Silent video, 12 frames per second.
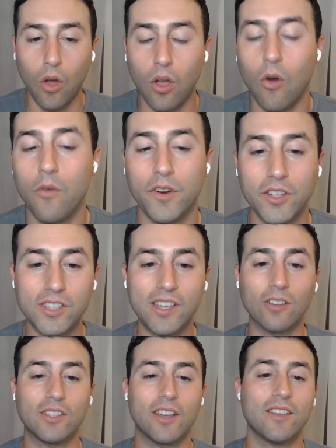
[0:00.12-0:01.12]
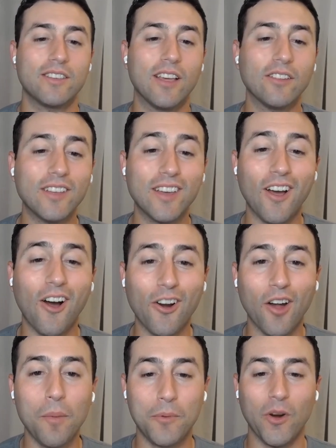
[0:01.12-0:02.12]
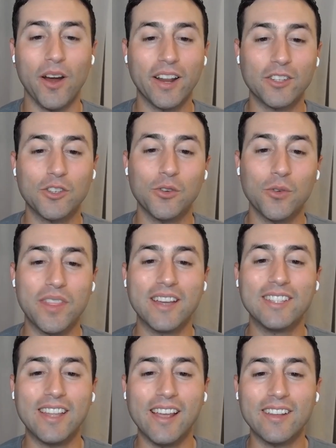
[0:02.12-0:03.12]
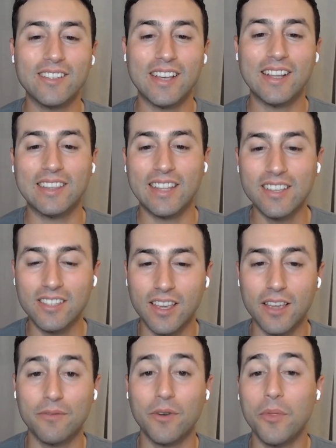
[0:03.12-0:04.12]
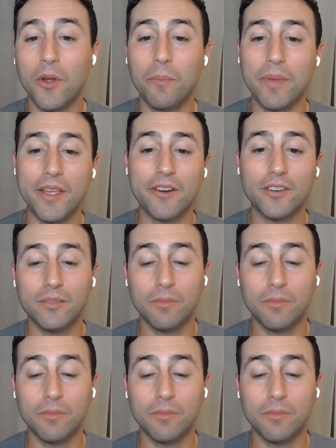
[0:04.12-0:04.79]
Over to Celtic. Celtic are upgrading to the Adidas Elite team from their B